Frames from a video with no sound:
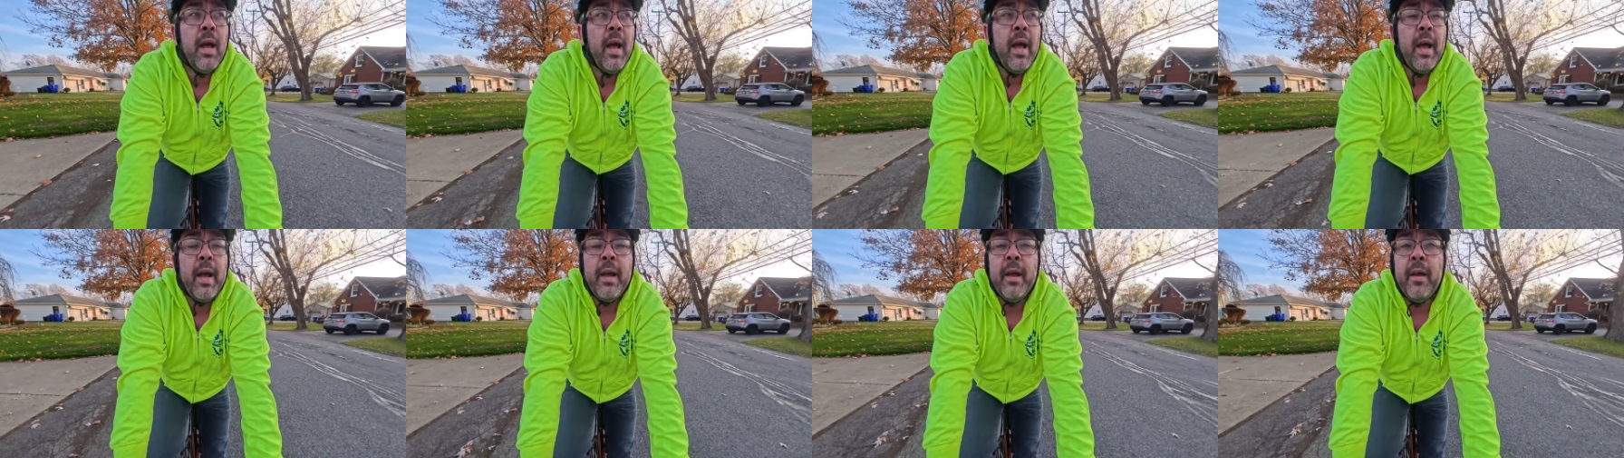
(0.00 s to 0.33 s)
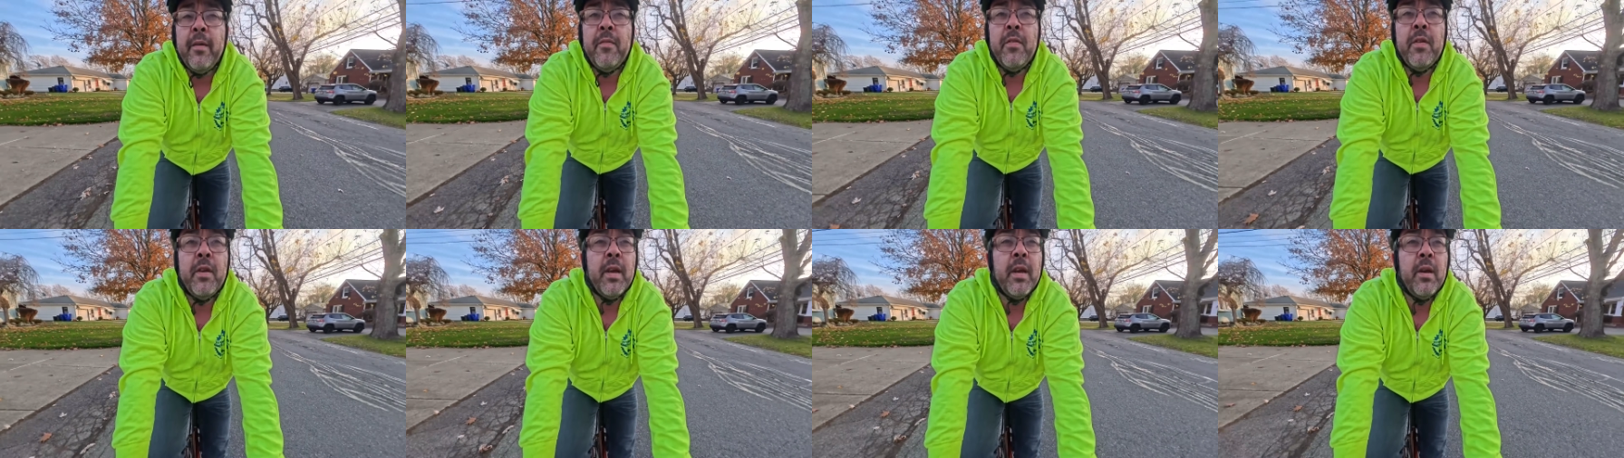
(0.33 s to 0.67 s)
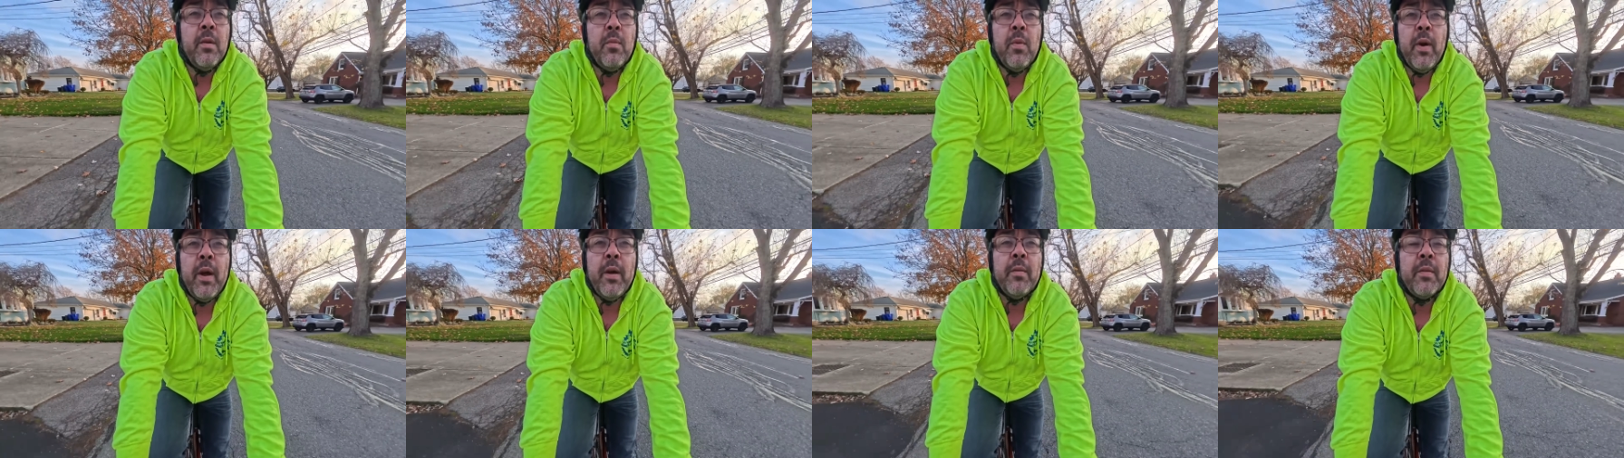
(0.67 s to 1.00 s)
Hey, if you can
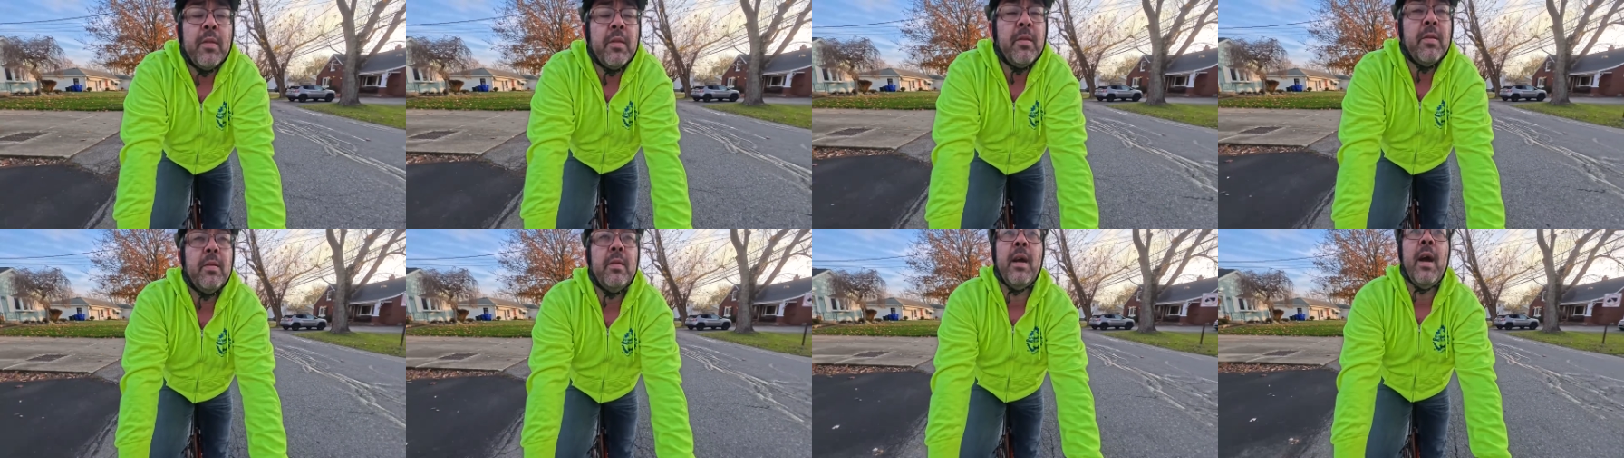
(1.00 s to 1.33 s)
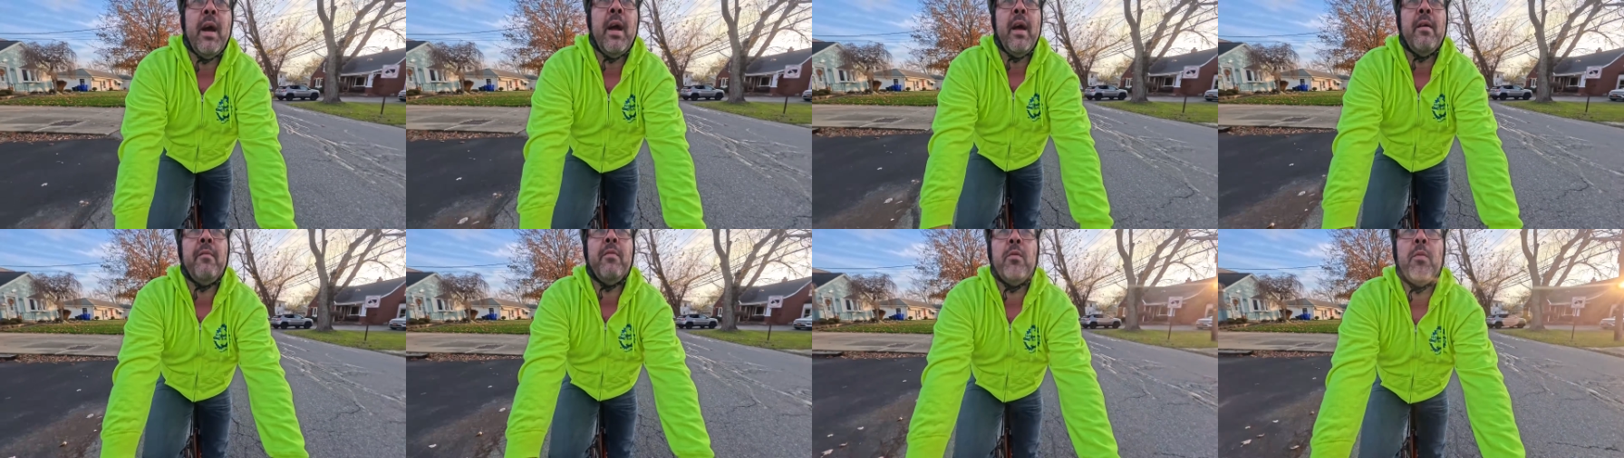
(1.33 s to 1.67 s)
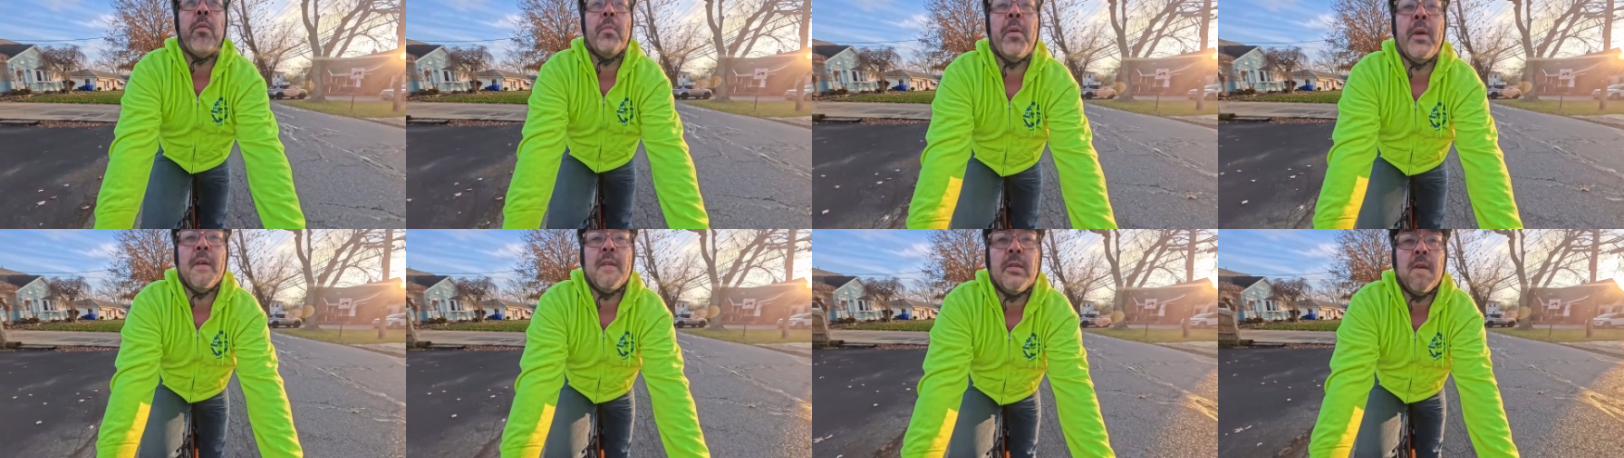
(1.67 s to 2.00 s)
get away with not having
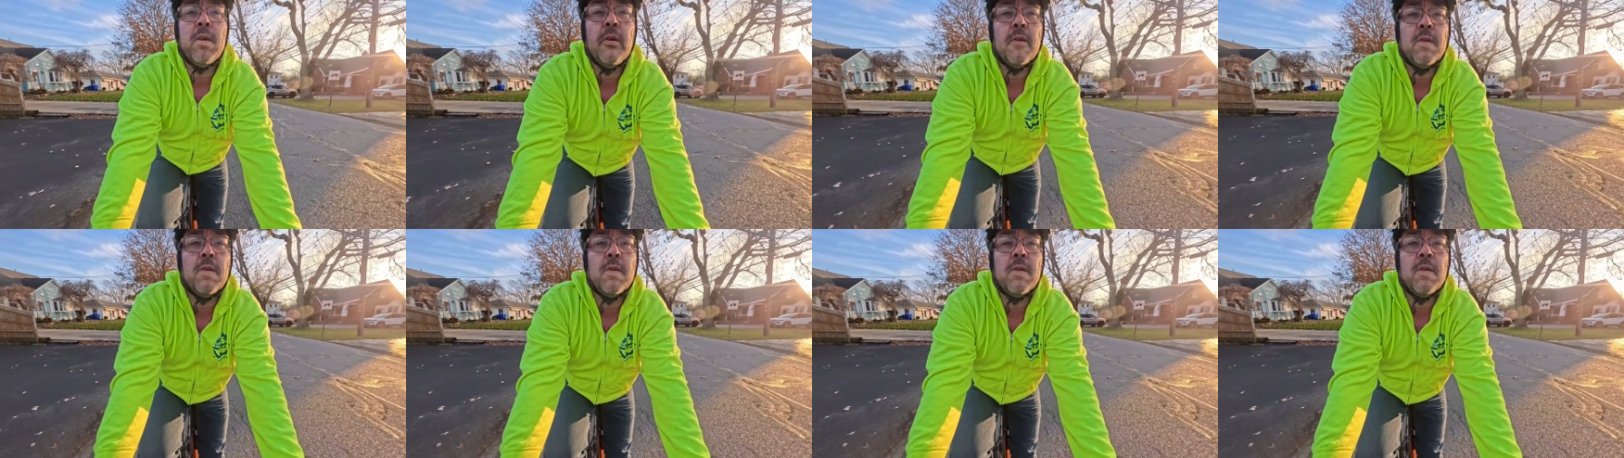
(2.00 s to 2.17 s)
to replace